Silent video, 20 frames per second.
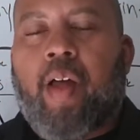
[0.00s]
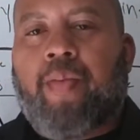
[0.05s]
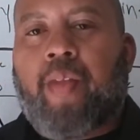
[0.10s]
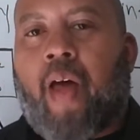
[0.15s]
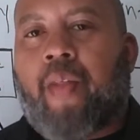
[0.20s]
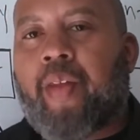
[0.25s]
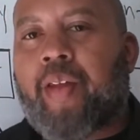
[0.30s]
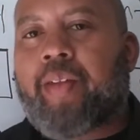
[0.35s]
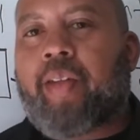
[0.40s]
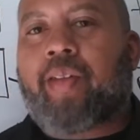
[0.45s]

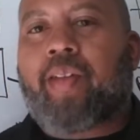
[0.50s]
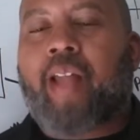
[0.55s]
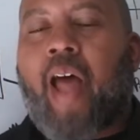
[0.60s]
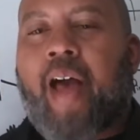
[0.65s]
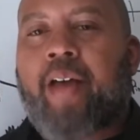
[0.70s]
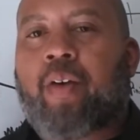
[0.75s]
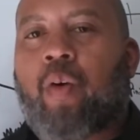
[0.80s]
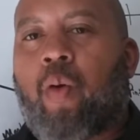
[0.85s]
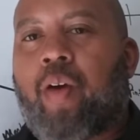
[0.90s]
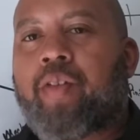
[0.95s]
Now, this is
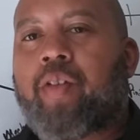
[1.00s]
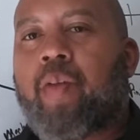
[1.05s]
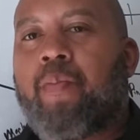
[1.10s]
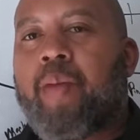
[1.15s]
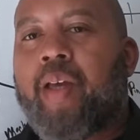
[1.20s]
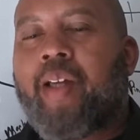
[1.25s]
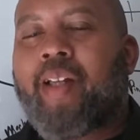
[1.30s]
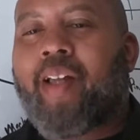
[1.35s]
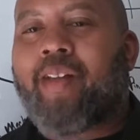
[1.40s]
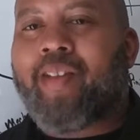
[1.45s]
not going to
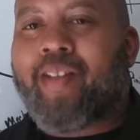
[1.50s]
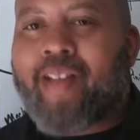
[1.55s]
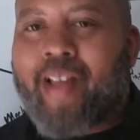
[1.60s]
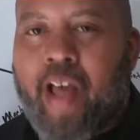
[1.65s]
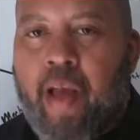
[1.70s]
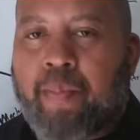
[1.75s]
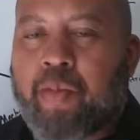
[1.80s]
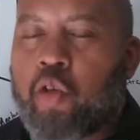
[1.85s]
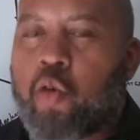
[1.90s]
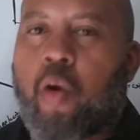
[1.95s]
be an
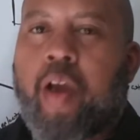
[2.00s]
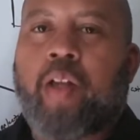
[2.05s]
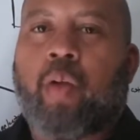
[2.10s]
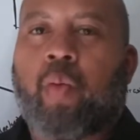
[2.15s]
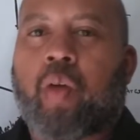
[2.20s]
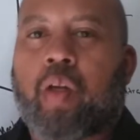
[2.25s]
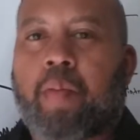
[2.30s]
in-depth training.